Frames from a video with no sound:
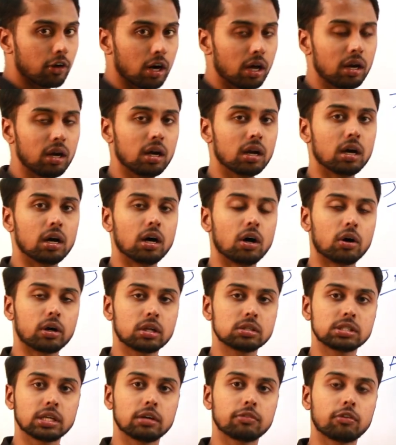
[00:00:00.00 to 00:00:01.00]
For
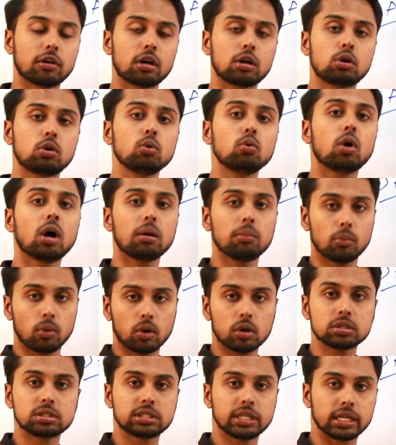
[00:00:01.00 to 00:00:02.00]
two or
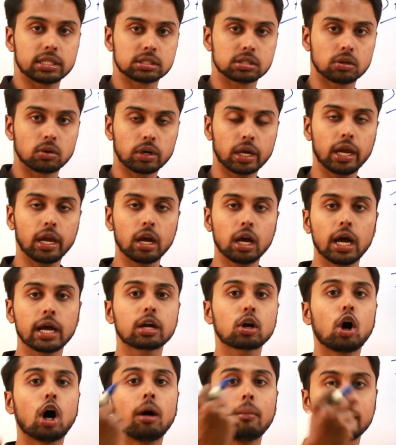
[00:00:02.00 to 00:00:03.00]
more states. Okay,
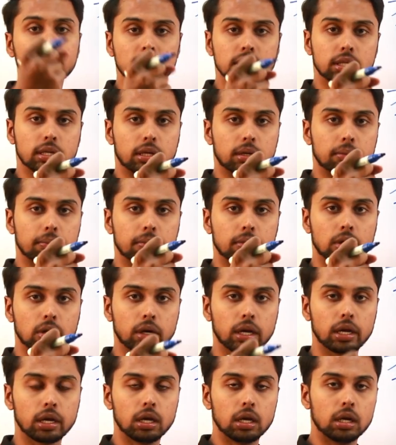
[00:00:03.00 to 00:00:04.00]
a common thing.
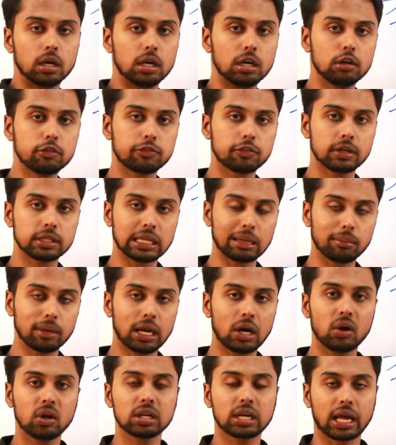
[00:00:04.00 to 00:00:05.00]
Okay, if Tamil
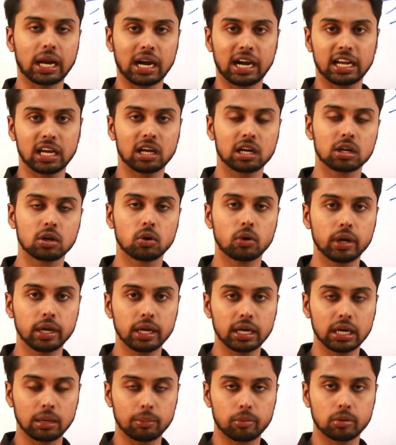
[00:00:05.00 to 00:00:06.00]
Nadu and Karnataka are
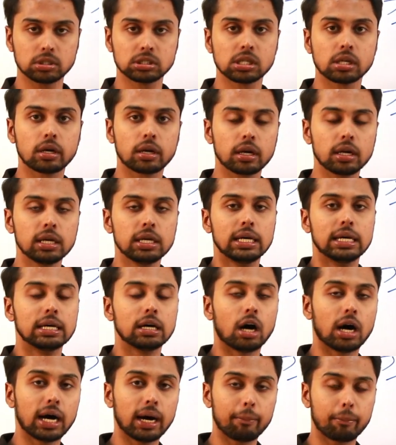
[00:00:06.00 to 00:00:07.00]
going and approaching
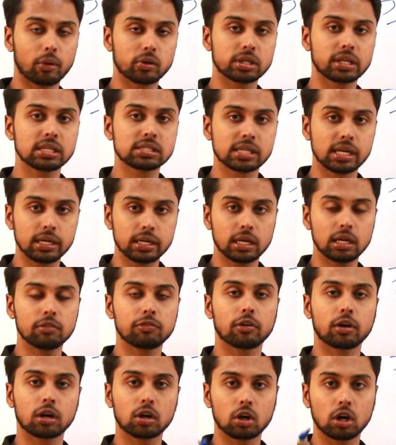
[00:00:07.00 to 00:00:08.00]
a center
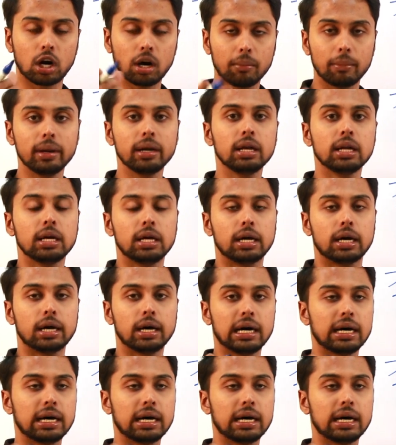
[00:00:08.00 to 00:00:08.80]
for a common